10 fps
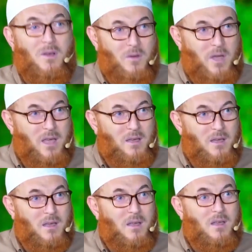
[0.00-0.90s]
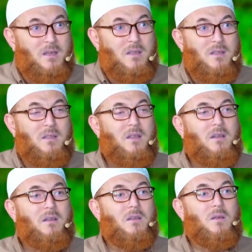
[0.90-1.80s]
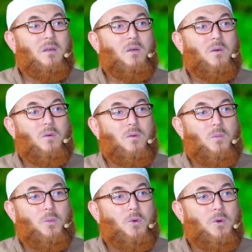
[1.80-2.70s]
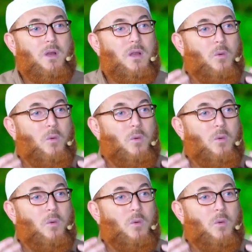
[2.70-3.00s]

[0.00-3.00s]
okay, hmm. then pouring